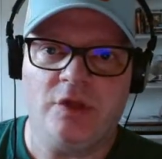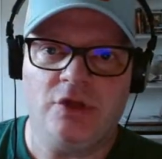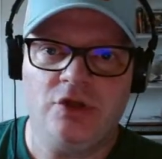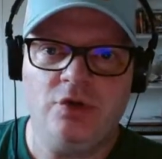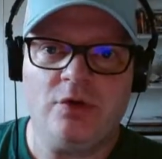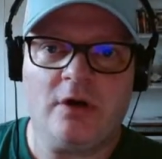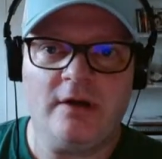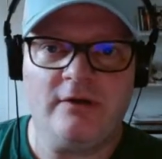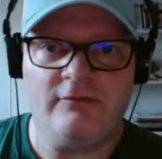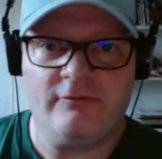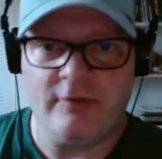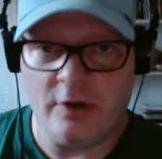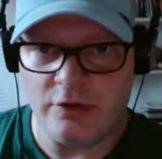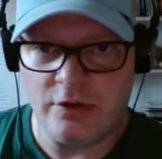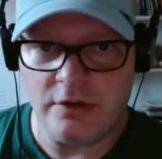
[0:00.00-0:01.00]
You are a
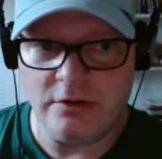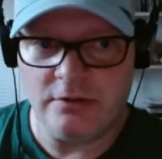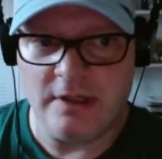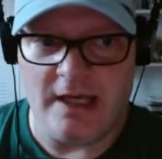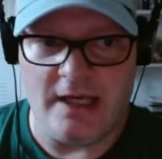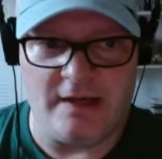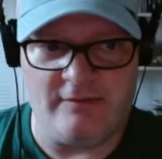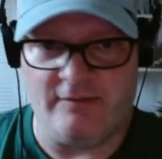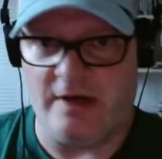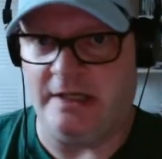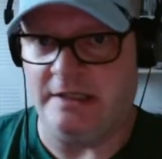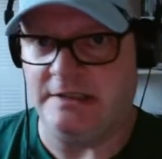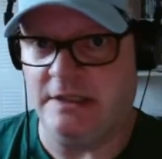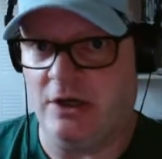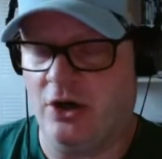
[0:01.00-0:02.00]
voter and a
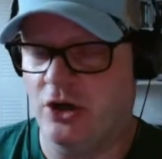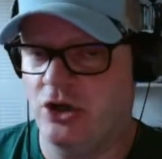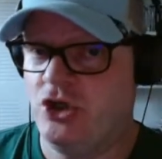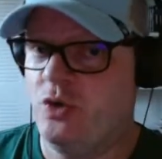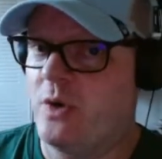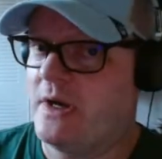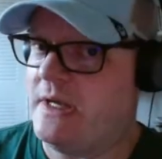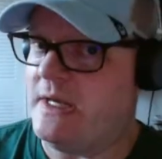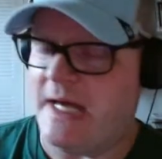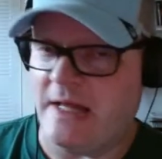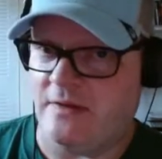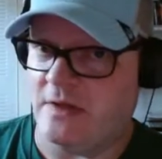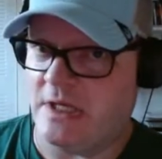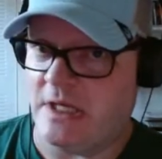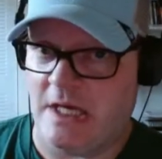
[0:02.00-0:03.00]
volunteer. You are
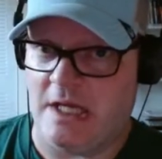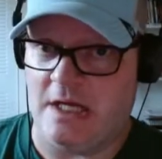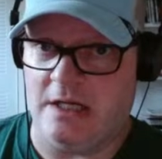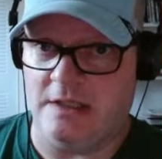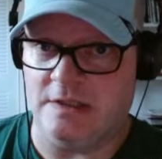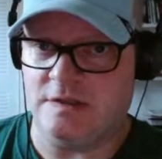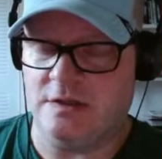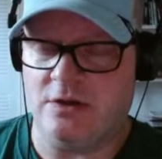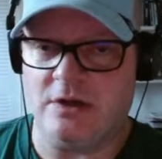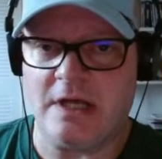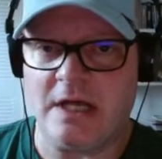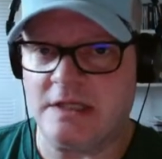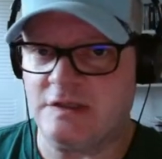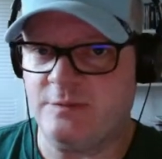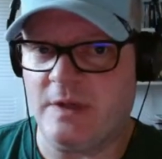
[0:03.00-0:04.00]
not the candidate. So you're
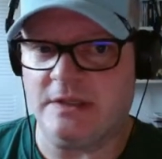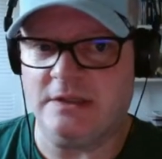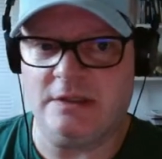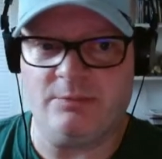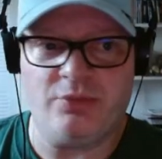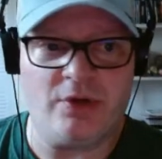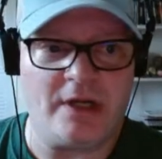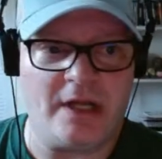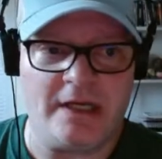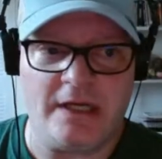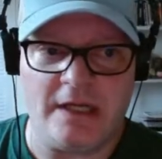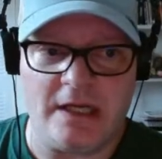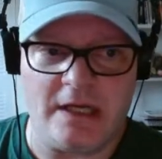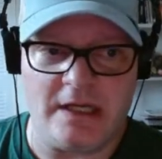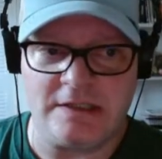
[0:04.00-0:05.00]
not expected to put on
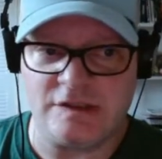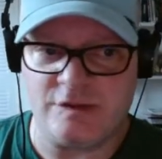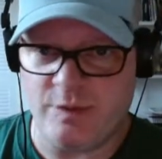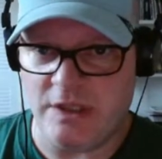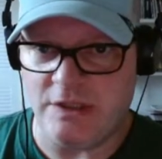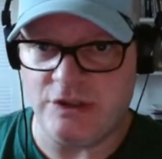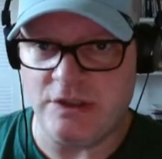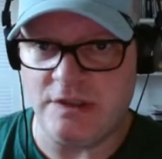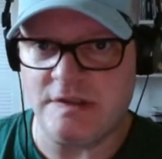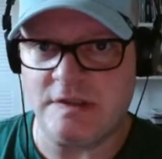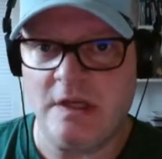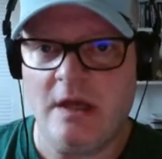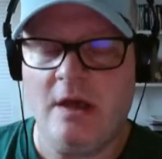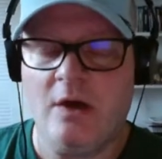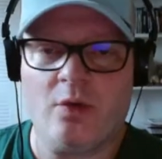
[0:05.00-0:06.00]
any kind of
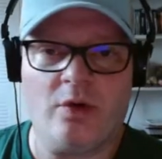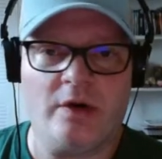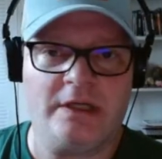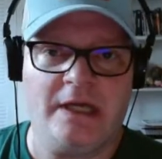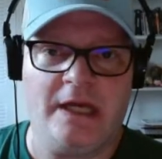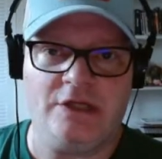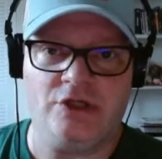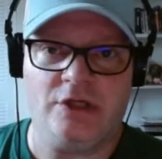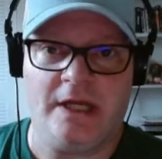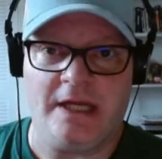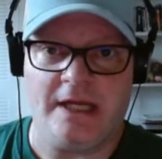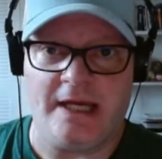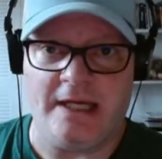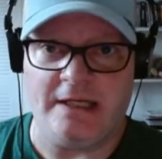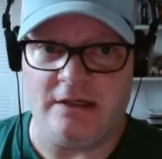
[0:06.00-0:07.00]
speeches or engage in
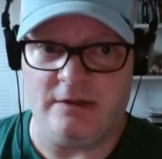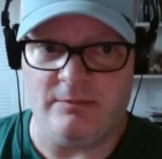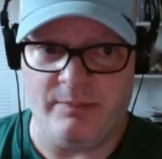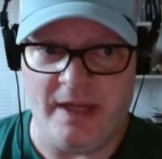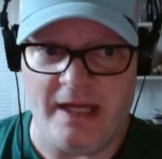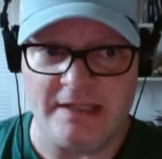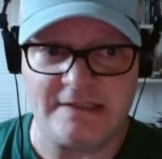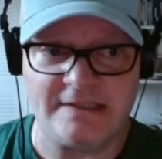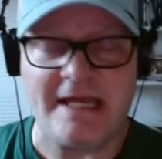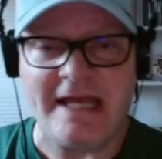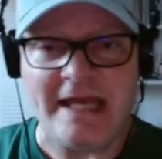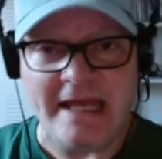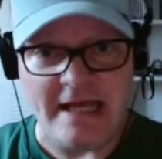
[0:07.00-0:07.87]
any kind of debates.